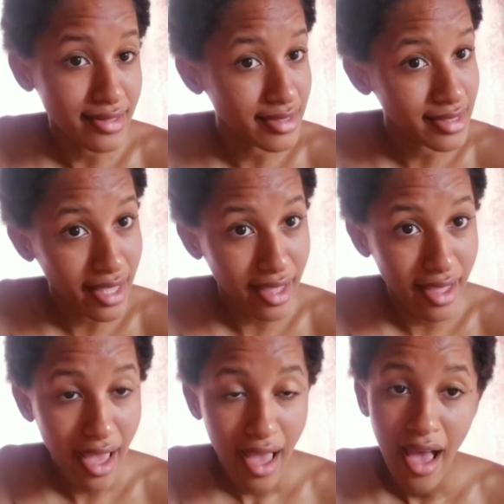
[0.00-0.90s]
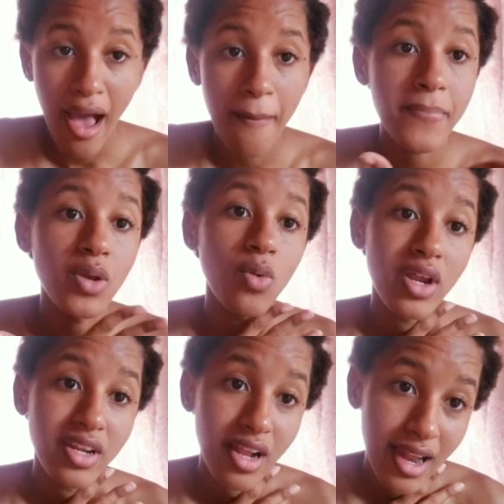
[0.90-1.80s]
say, I me
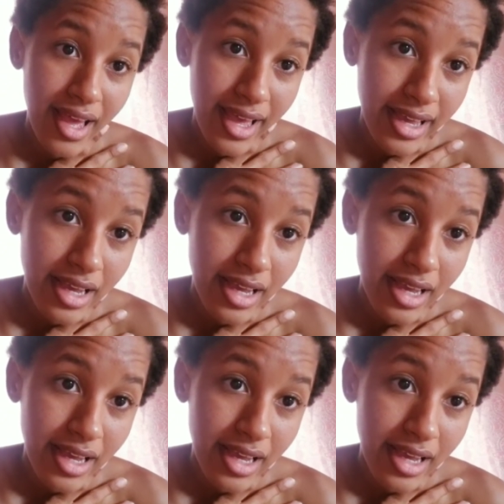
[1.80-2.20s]
wanna lie,